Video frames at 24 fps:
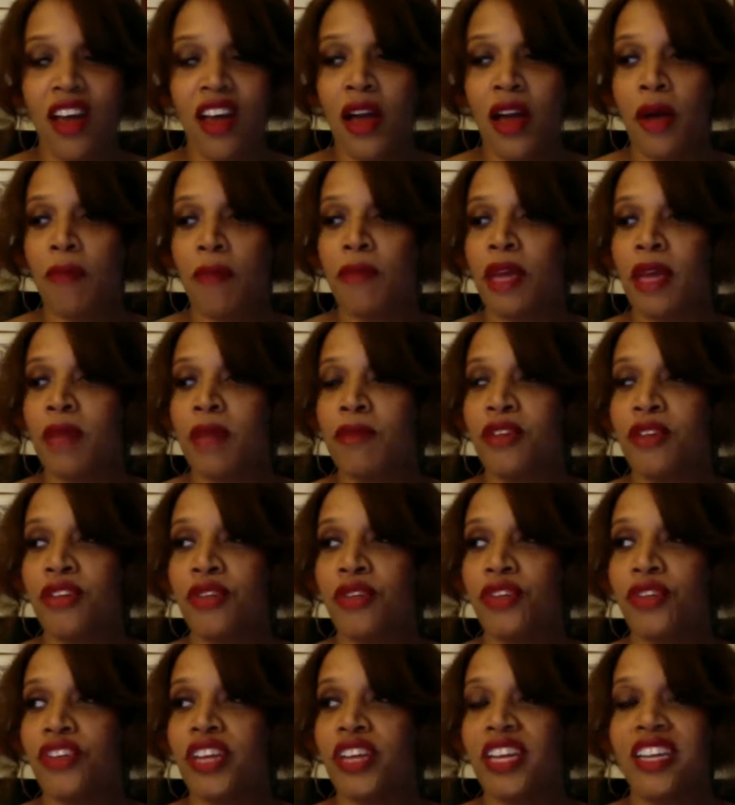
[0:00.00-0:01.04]
Maybe
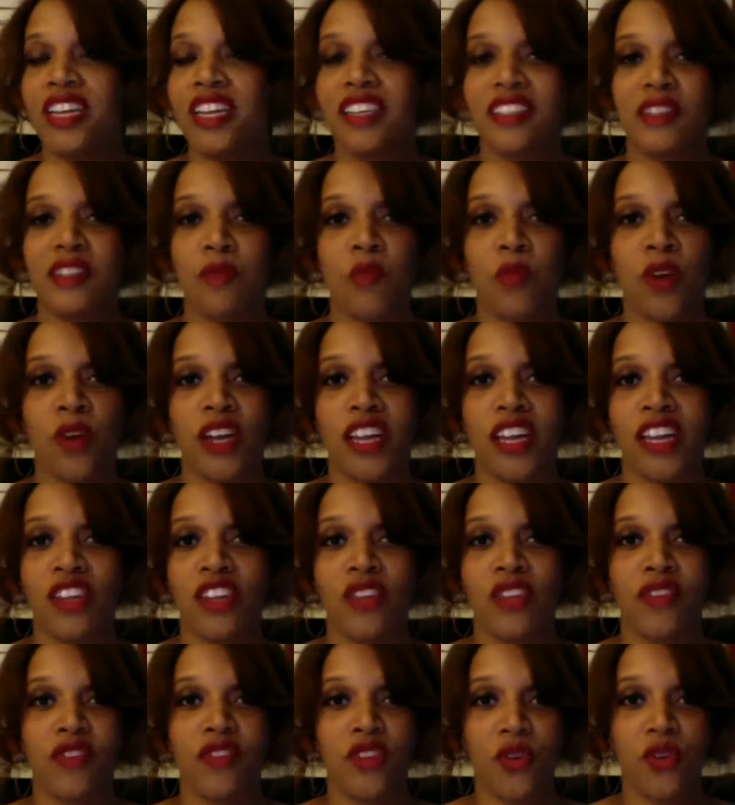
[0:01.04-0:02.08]
you're dating someone and
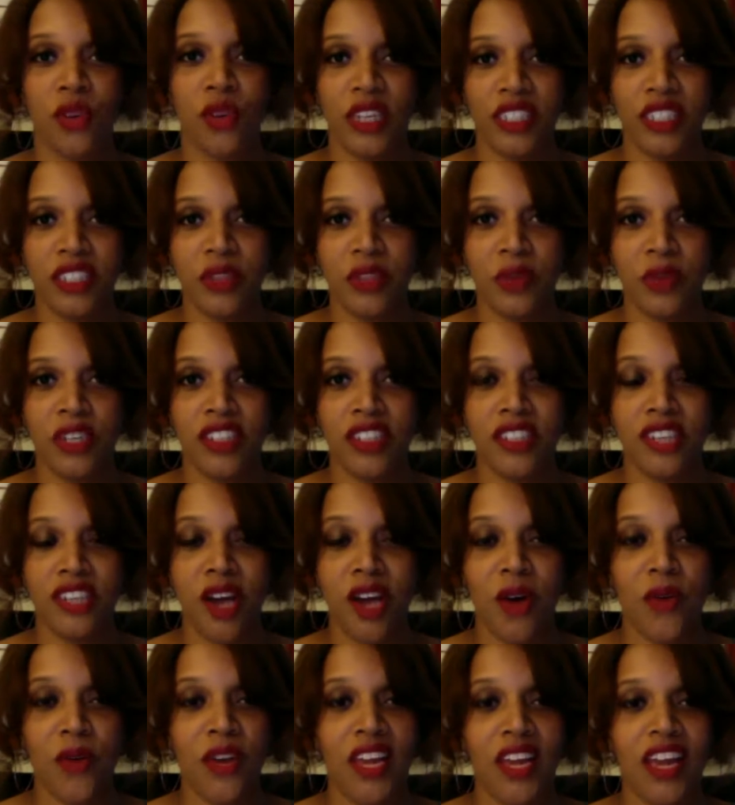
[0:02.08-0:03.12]
you have no idea where it's
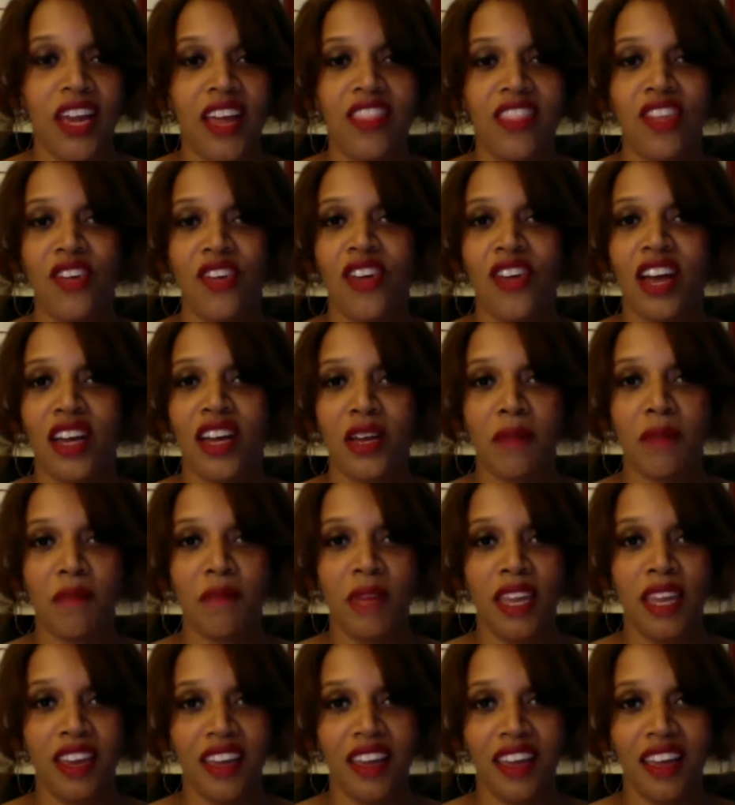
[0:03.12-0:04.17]
going and they're not
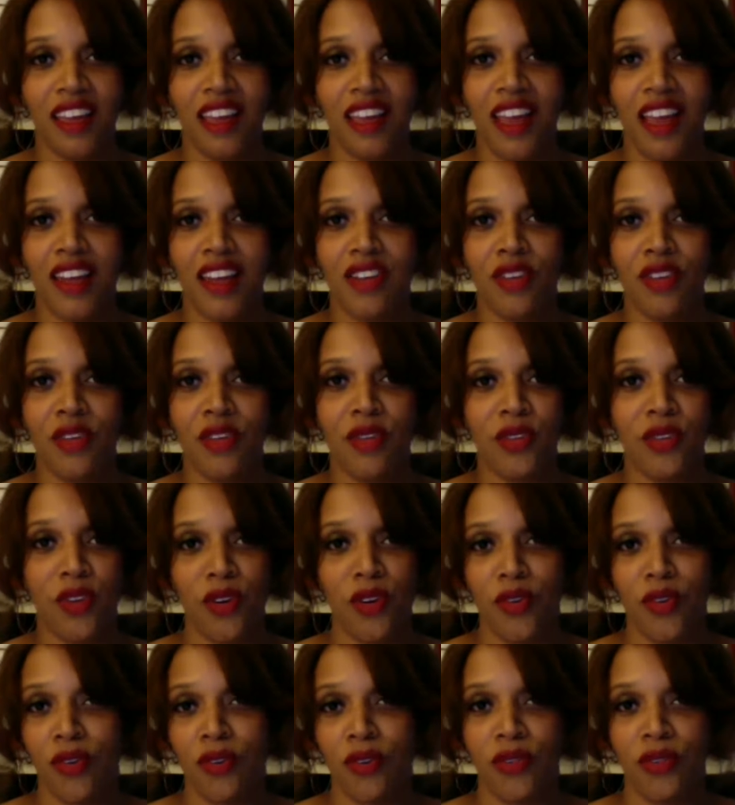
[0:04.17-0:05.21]
committing and you don't
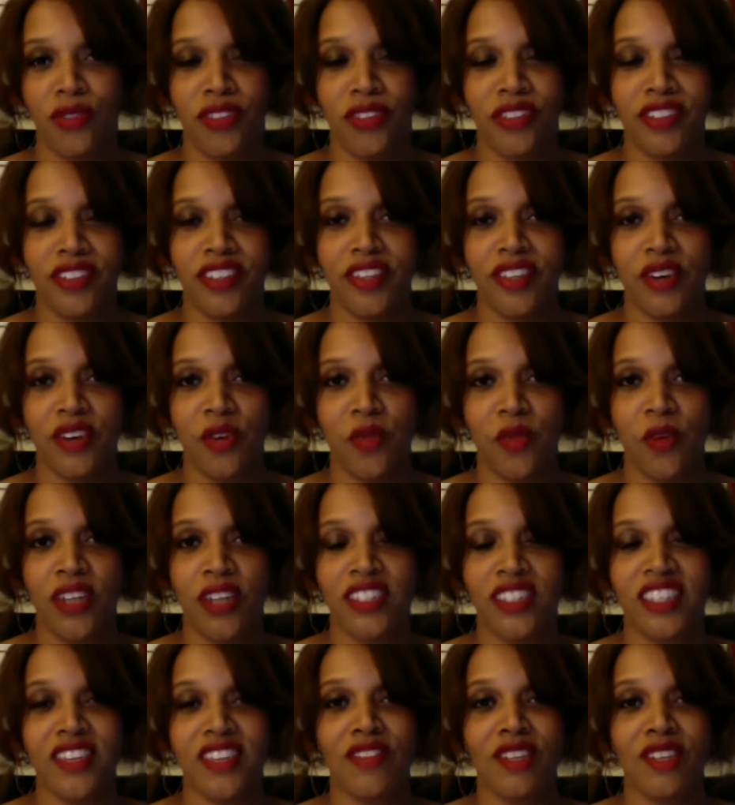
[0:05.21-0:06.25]
know, you know, what
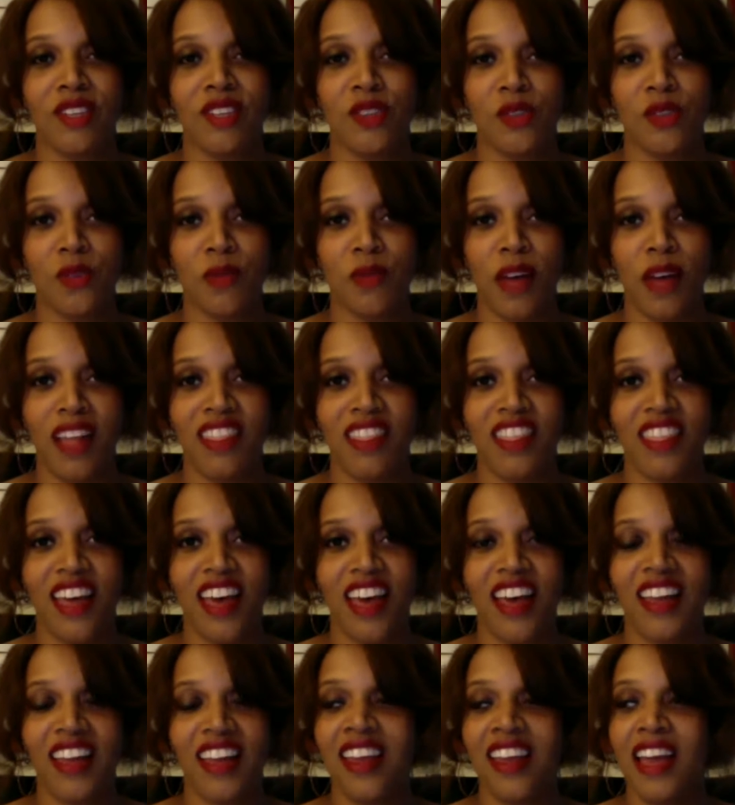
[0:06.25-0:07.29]
to even do about
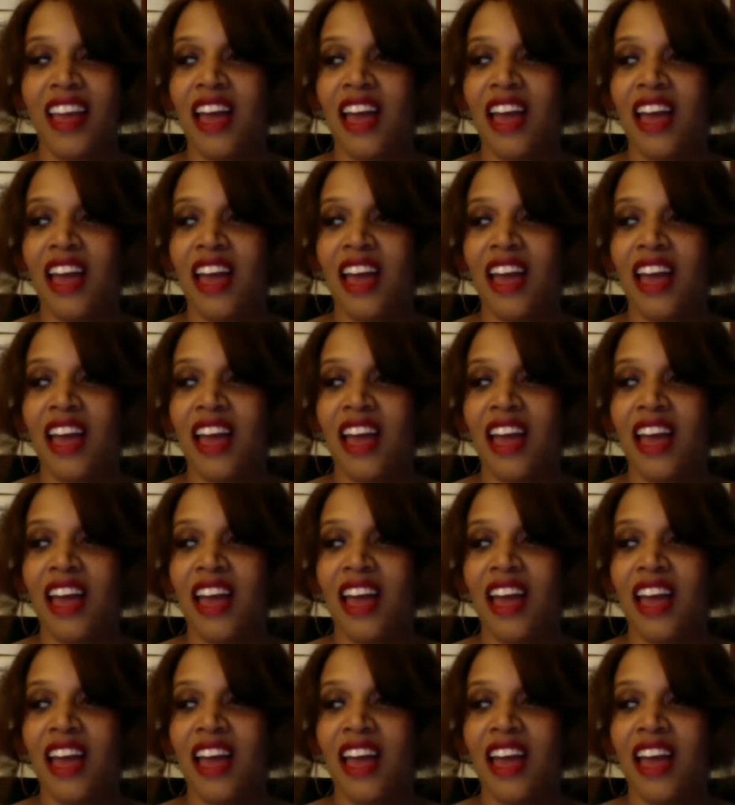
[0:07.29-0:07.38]
that.